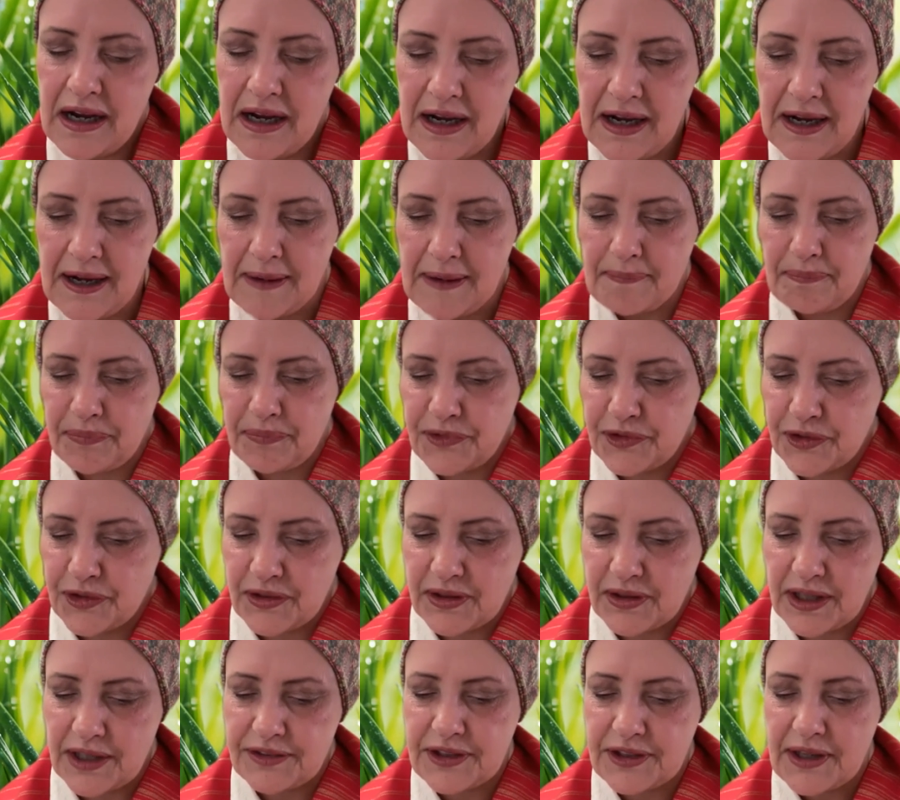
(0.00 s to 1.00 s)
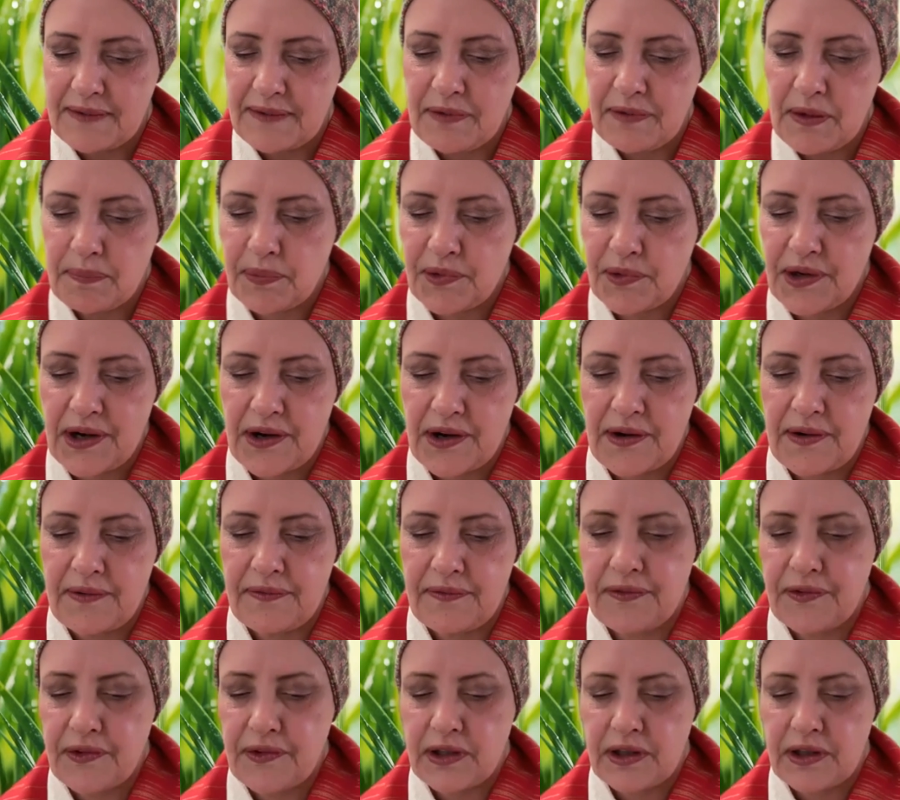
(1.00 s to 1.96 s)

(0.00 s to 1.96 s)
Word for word: Um, so let's have a prayer of